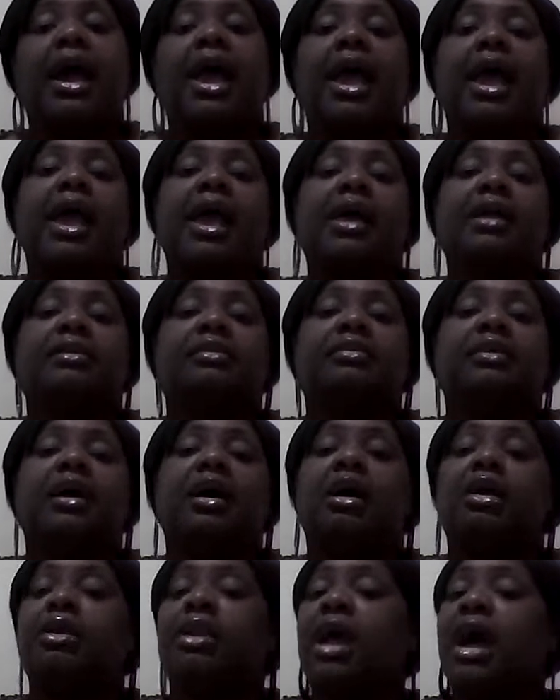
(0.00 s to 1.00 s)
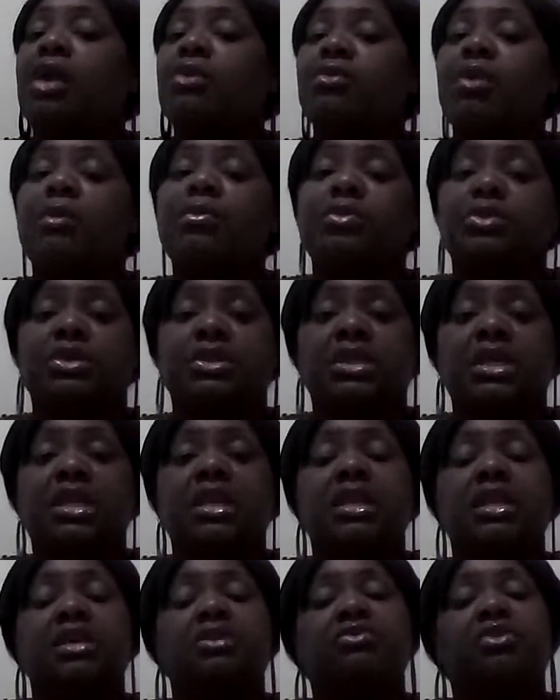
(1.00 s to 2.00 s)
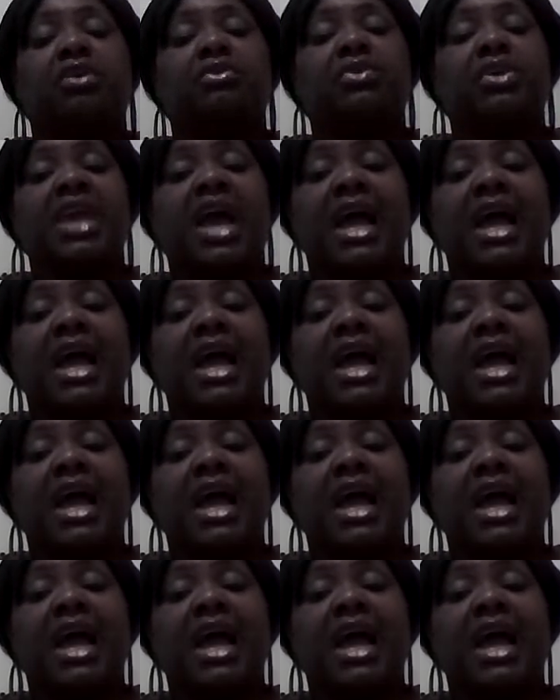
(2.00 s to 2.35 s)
and are not representative of the